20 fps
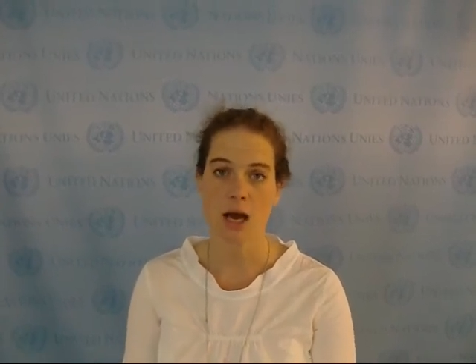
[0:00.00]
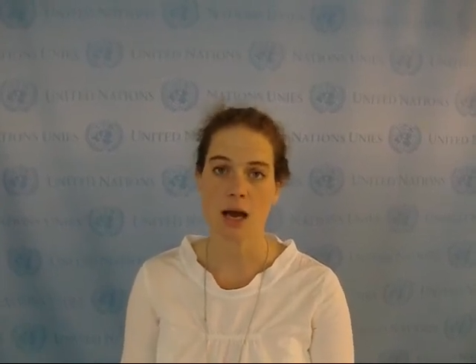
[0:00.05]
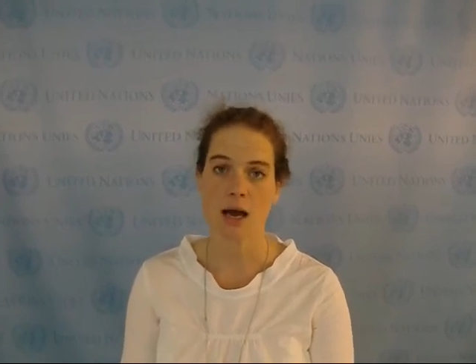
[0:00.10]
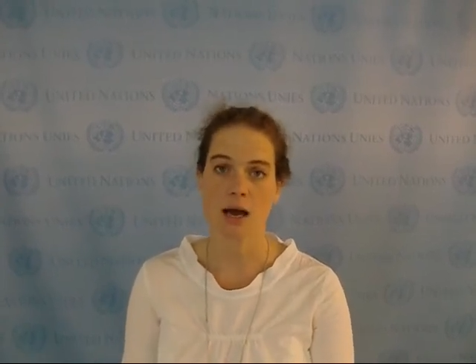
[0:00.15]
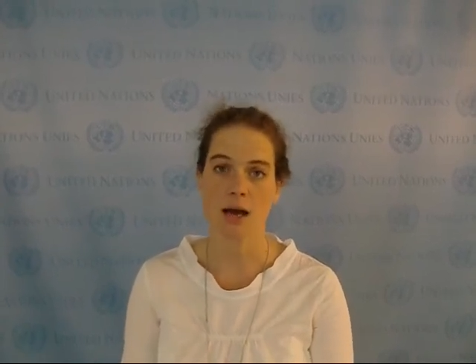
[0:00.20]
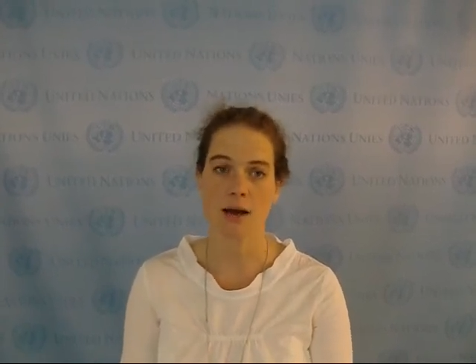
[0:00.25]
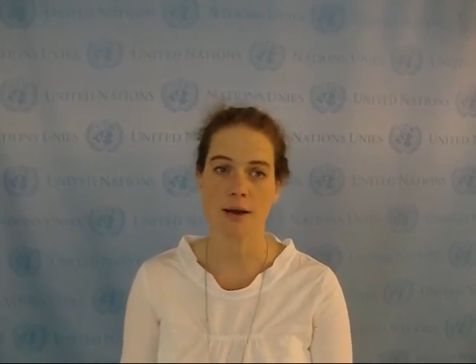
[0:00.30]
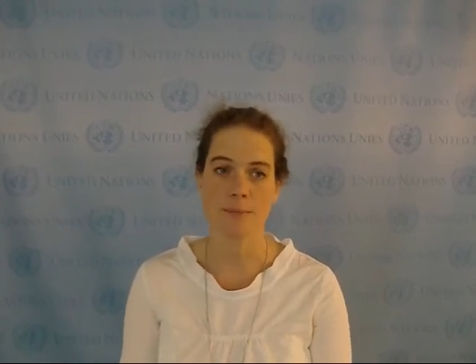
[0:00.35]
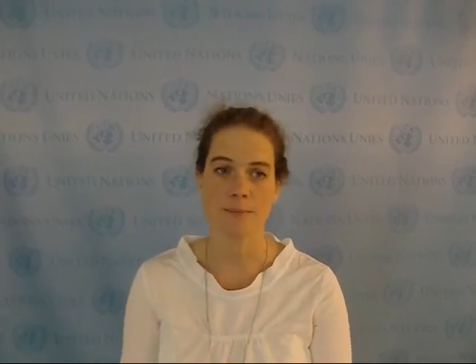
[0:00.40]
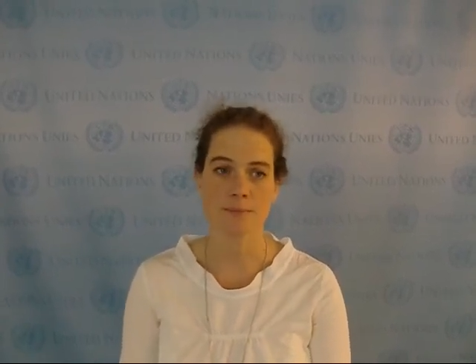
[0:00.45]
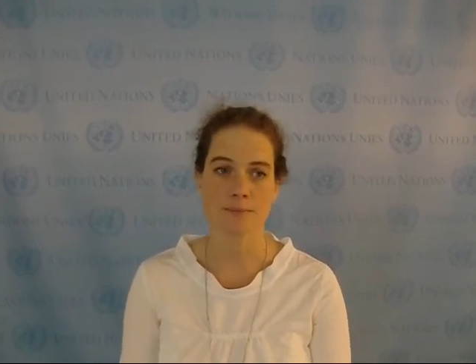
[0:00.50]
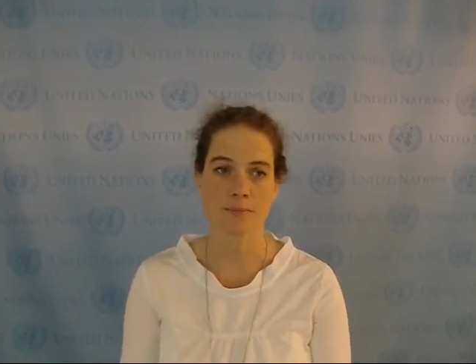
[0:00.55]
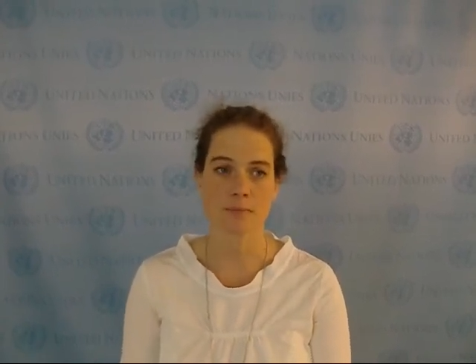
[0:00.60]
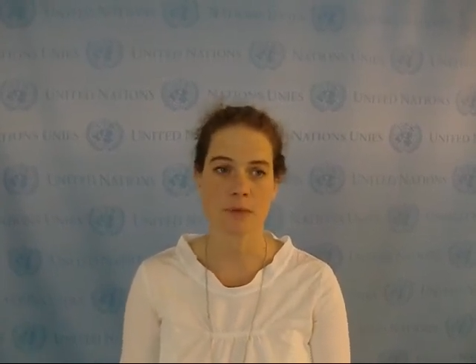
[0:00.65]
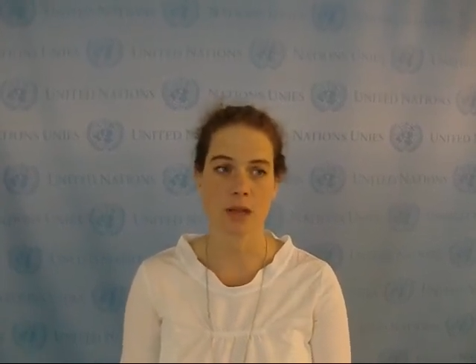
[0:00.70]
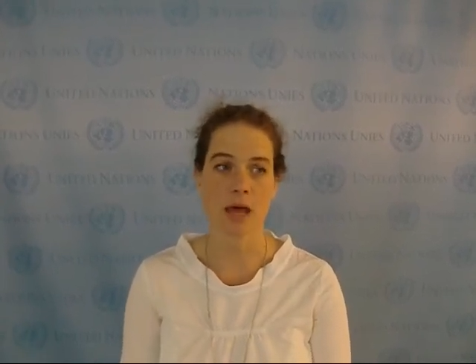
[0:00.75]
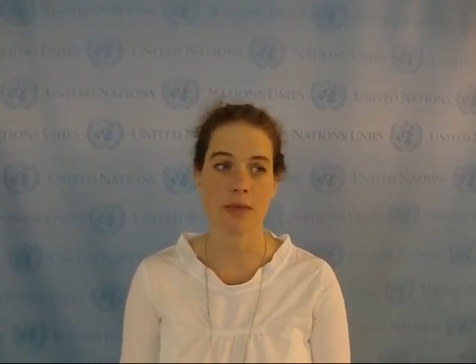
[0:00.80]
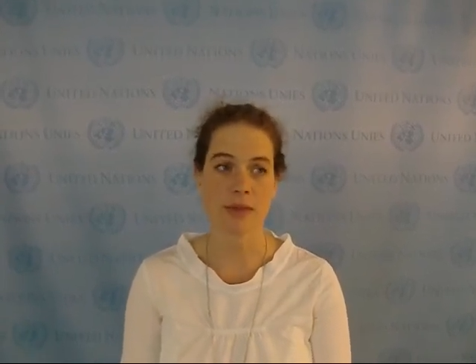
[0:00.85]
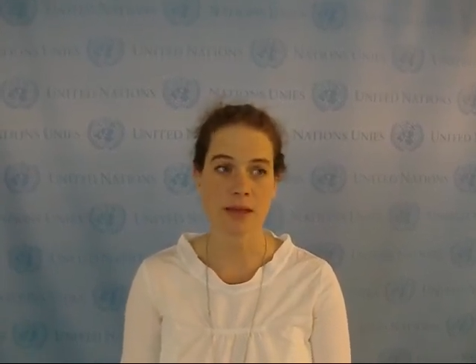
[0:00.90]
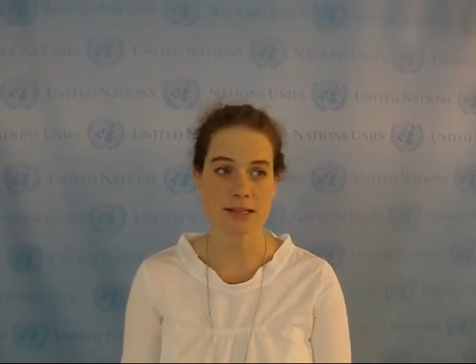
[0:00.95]
um,
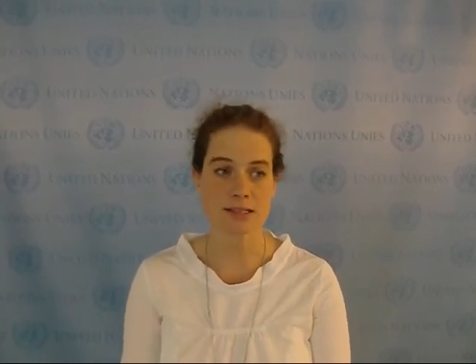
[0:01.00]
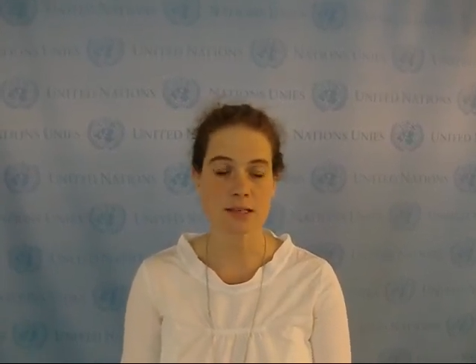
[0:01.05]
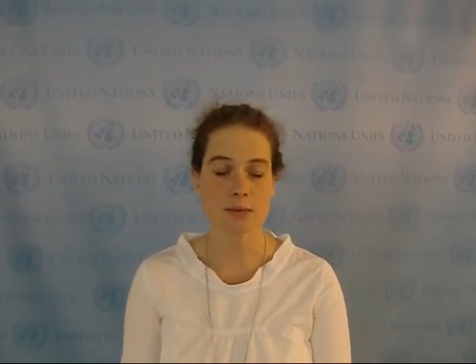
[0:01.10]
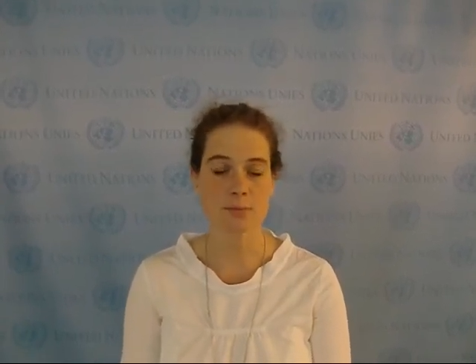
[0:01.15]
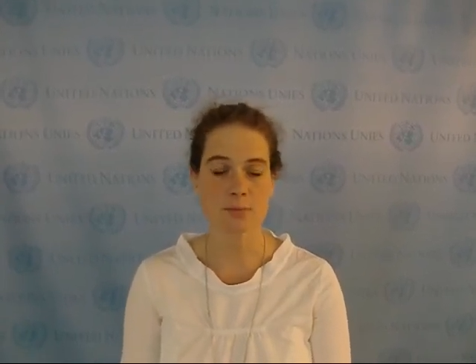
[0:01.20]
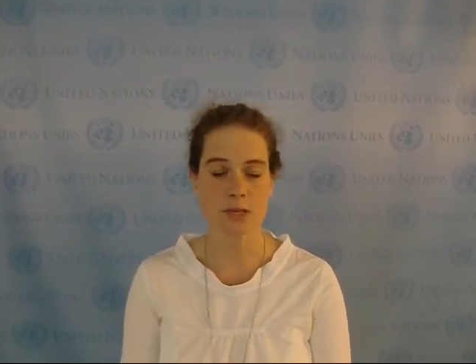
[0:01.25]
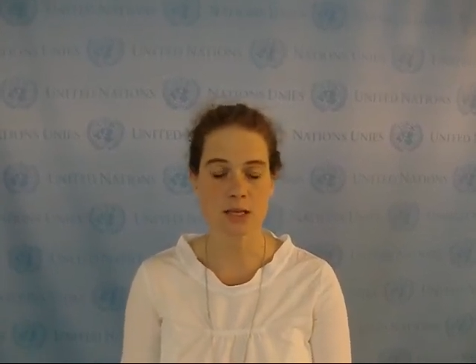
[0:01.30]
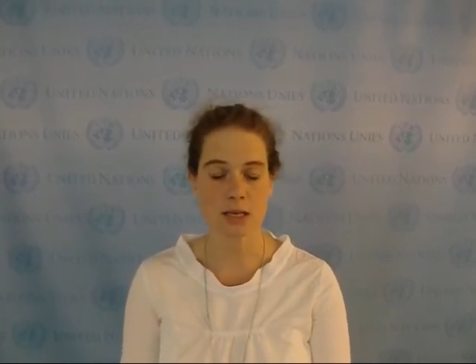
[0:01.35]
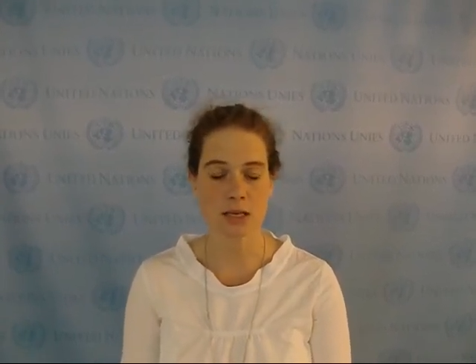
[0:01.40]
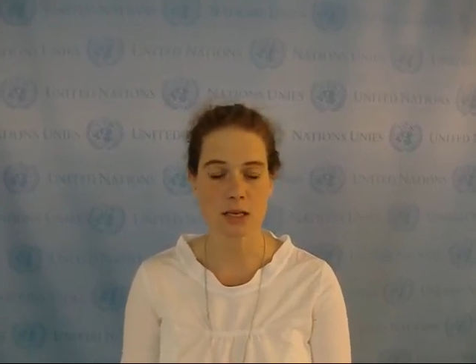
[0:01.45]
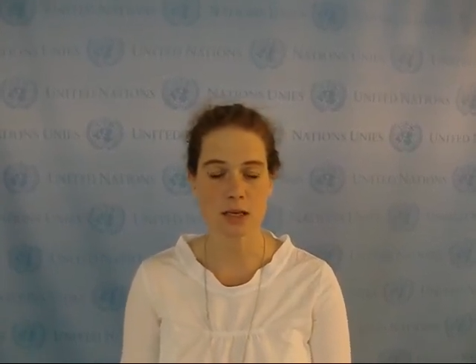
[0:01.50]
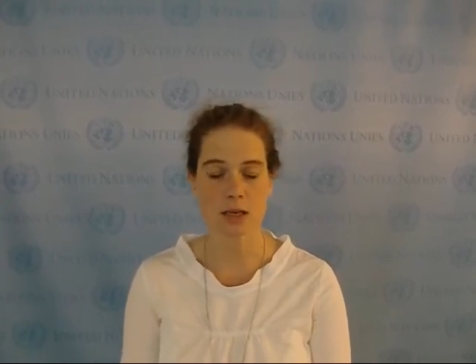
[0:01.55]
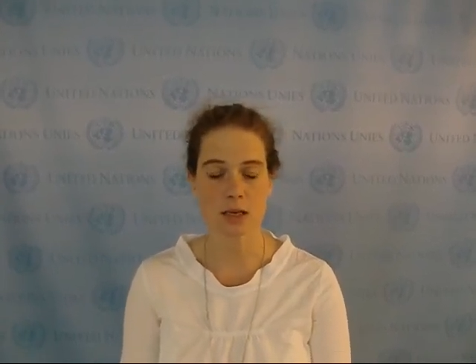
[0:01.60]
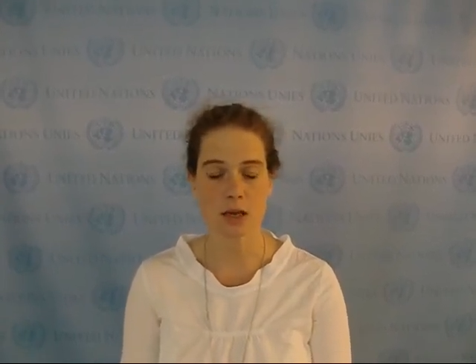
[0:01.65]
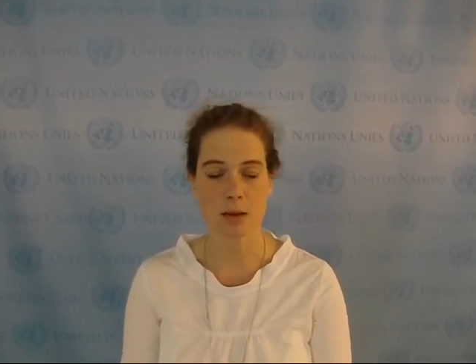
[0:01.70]
and that's something